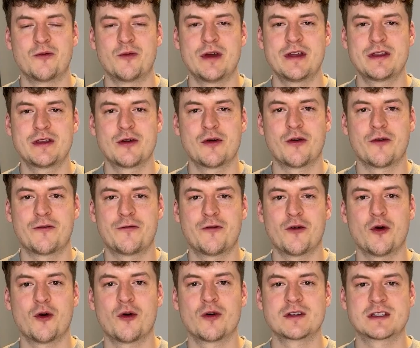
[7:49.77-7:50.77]
with your
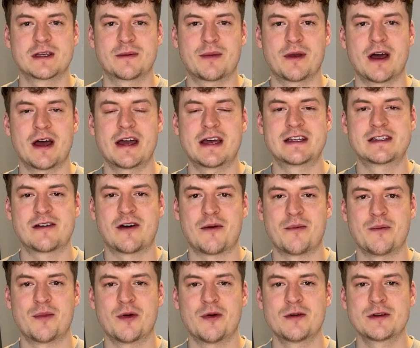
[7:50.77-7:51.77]
4 suppliers
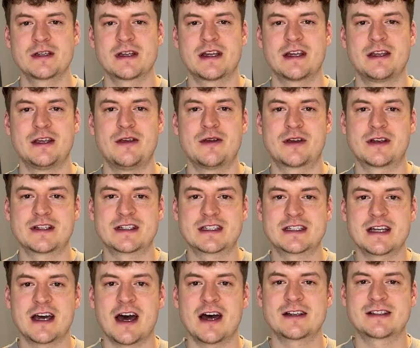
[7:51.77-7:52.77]
on board, you can
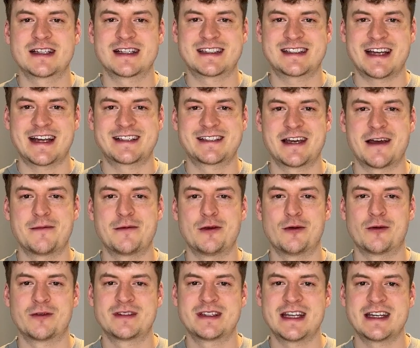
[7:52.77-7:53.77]
start to set up
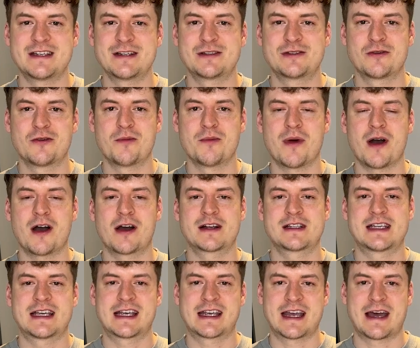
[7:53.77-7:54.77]
your digital
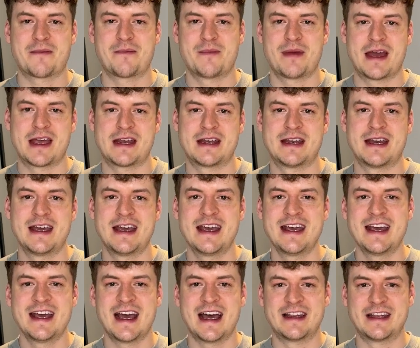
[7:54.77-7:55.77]
marketing campaign.
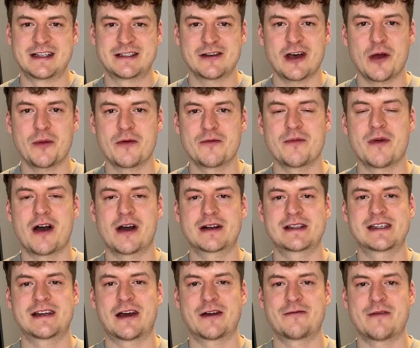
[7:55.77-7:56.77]
And the type of
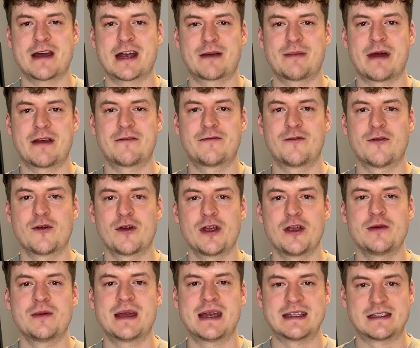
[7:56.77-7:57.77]
marketing I'd recommend for
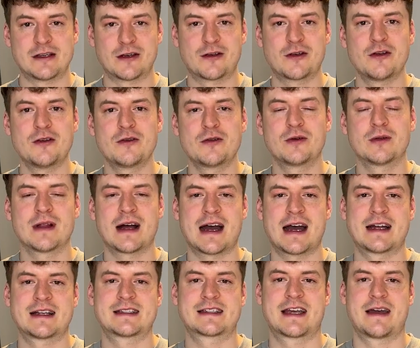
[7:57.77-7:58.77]
you is a Google
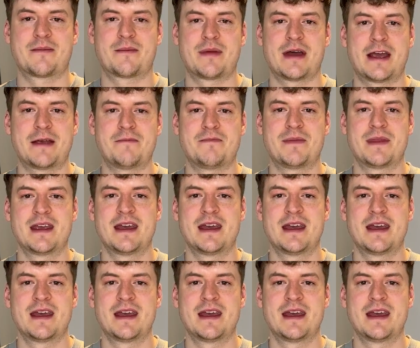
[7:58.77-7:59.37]
Ads campaign.